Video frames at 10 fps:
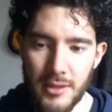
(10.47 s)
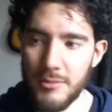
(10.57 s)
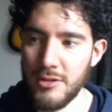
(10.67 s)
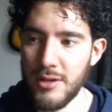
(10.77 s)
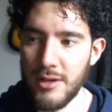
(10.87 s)
Let
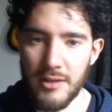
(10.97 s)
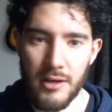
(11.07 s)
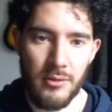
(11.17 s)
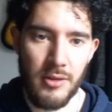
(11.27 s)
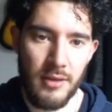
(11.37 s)
me show you guys how to
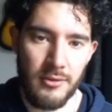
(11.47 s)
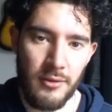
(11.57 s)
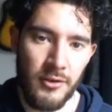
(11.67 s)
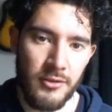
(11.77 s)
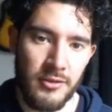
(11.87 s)
do that. So
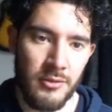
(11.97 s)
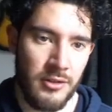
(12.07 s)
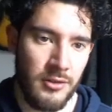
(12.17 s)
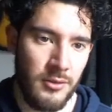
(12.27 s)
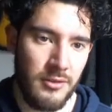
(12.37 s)
the first thing we're
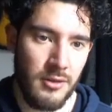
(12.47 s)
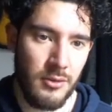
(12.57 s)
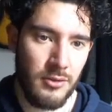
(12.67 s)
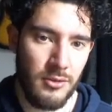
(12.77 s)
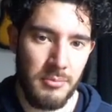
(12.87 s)
going to do is go
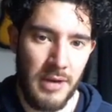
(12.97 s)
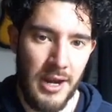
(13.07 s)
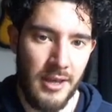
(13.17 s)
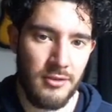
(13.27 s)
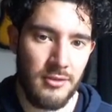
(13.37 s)
to the
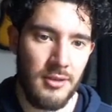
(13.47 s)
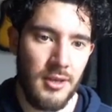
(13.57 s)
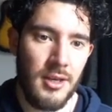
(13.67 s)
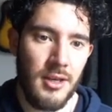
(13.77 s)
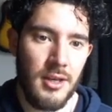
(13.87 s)
Binance
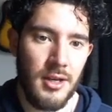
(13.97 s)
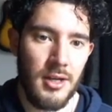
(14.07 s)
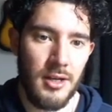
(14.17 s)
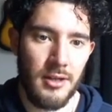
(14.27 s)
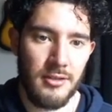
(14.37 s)

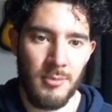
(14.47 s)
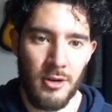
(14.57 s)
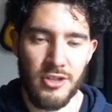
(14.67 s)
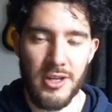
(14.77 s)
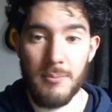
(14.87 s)

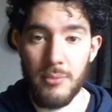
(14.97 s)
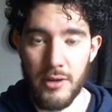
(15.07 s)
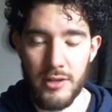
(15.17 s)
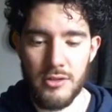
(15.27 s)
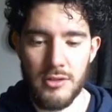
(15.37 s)
Smart Chain
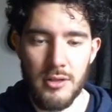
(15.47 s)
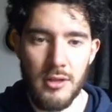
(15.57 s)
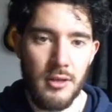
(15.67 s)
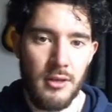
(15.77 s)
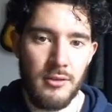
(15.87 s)
Bridge.
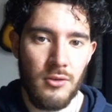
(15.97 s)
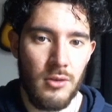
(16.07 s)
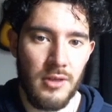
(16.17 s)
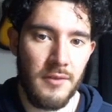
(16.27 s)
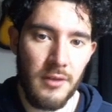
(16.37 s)
So I'll
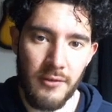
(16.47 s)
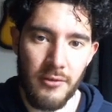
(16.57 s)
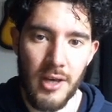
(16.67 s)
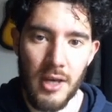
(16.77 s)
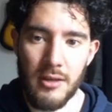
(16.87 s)
leave the link for
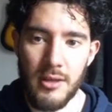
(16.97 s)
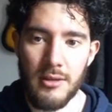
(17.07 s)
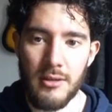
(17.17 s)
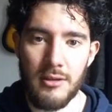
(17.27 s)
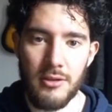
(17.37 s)
that in
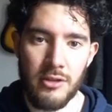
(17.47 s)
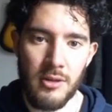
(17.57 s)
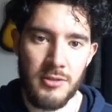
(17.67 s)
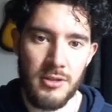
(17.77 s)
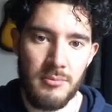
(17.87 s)
the
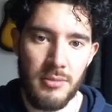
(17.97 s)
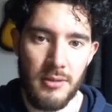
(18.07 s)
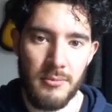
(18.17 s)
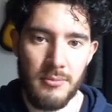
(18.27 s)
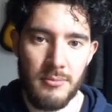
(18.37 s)
description,
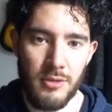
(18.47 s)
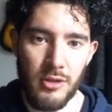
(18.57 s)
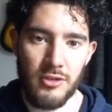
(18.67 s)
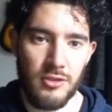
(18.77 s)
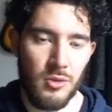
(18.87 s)
but you
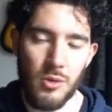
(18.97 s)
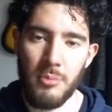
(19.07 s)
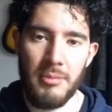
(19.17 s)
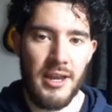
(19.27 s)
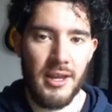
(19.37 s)
could just Google
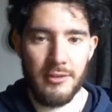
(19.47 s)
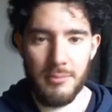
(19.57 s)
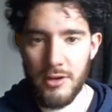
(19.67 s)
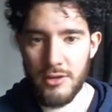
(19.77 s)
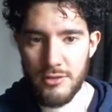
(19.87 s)
Binance
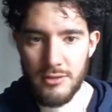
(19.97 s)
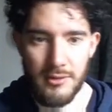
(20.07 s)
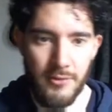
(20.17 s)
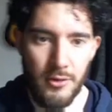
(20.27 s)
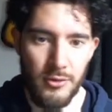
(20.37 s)
Bridge. It's
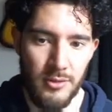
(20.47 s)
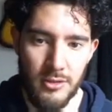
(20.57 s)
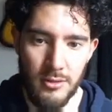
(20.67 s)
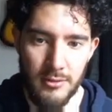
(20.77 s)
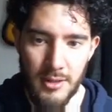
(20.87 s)
the first one that
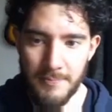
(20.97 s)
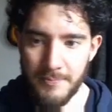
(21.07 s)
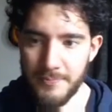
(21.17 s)
shows up.